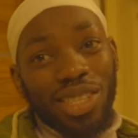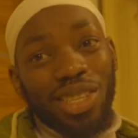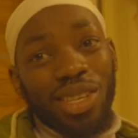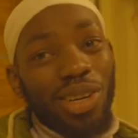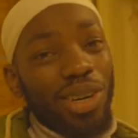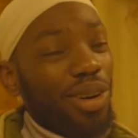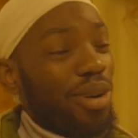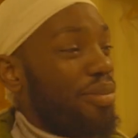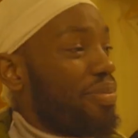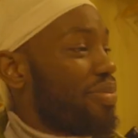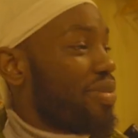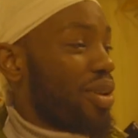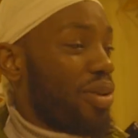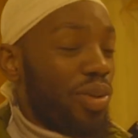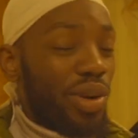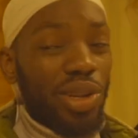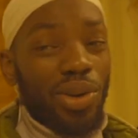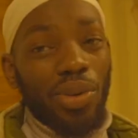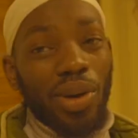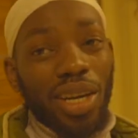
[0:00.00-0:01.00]
So
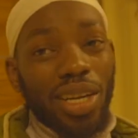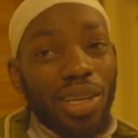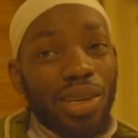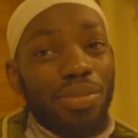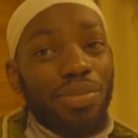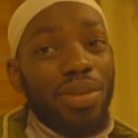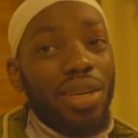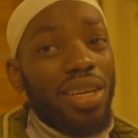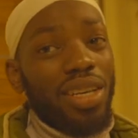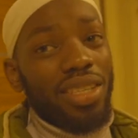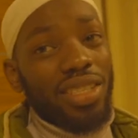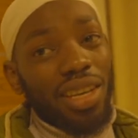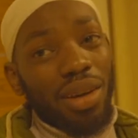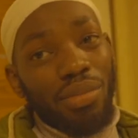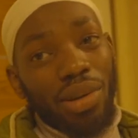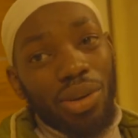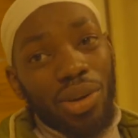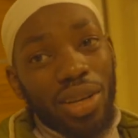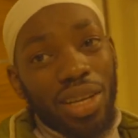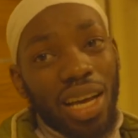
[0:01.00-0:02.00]
when you wake up,
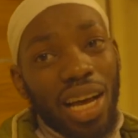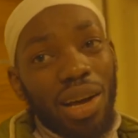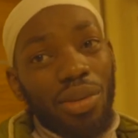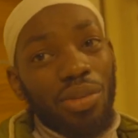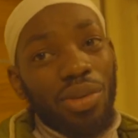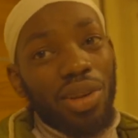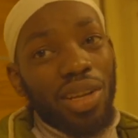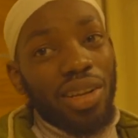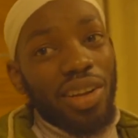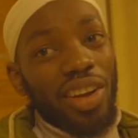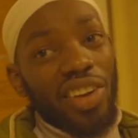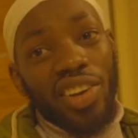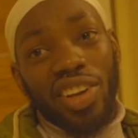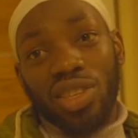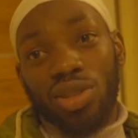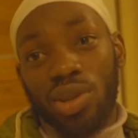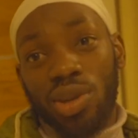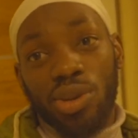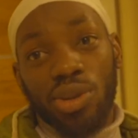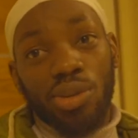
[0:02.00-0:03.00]
somebody will come, we
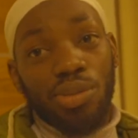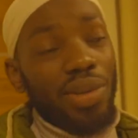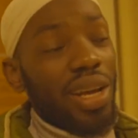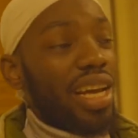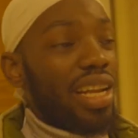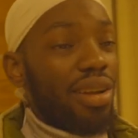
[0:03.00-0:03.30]
arrange your room,